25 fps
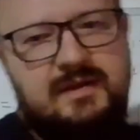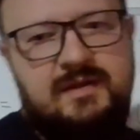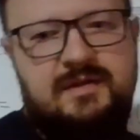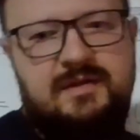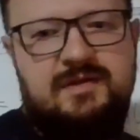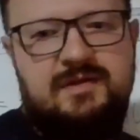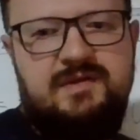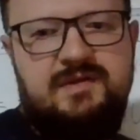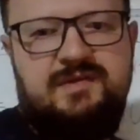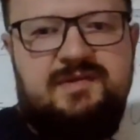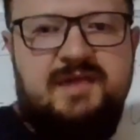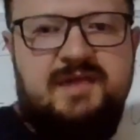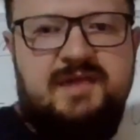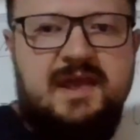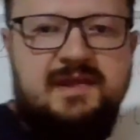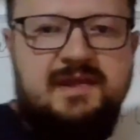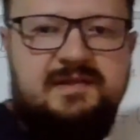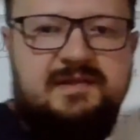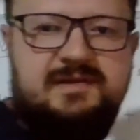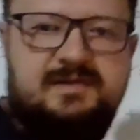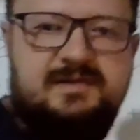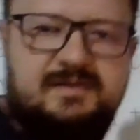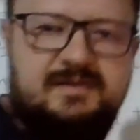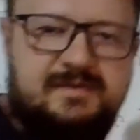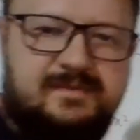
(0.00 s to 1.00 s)

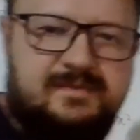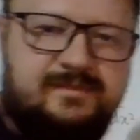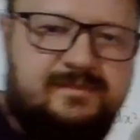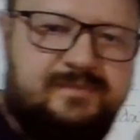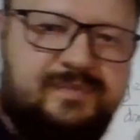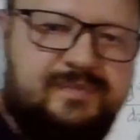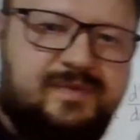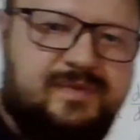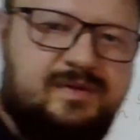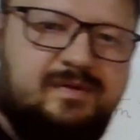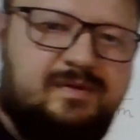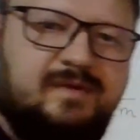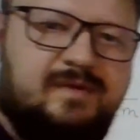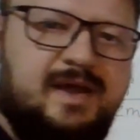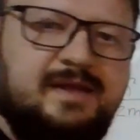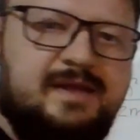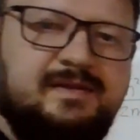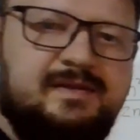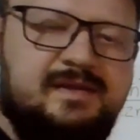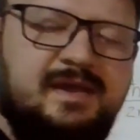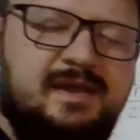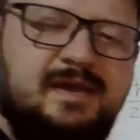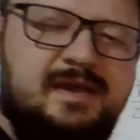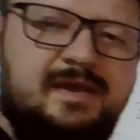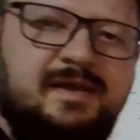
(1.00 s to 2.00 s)
state. All right?
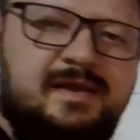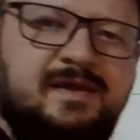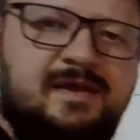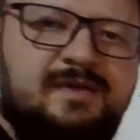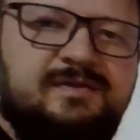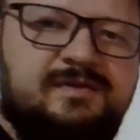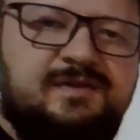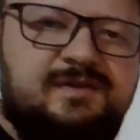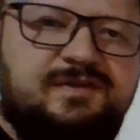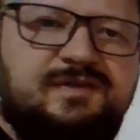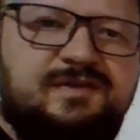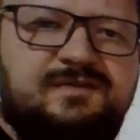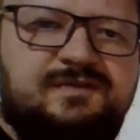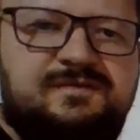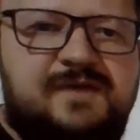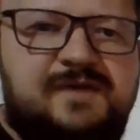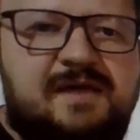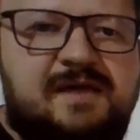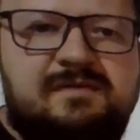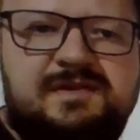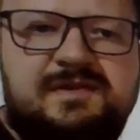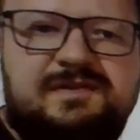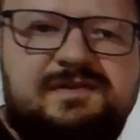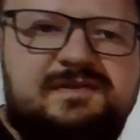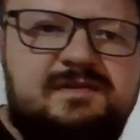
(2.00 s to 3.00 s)
This is
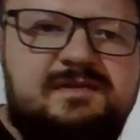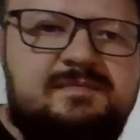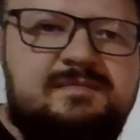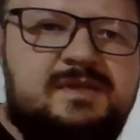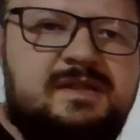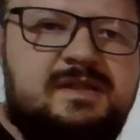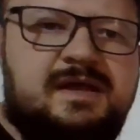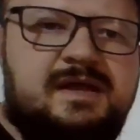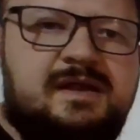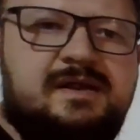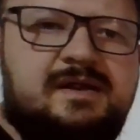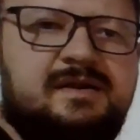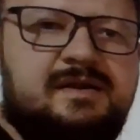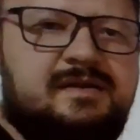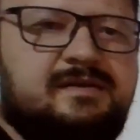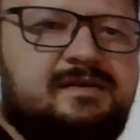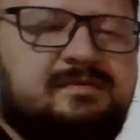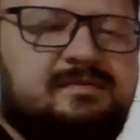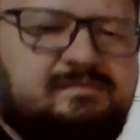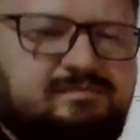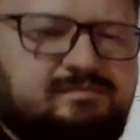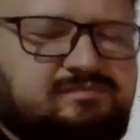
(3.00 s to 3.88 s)
very similar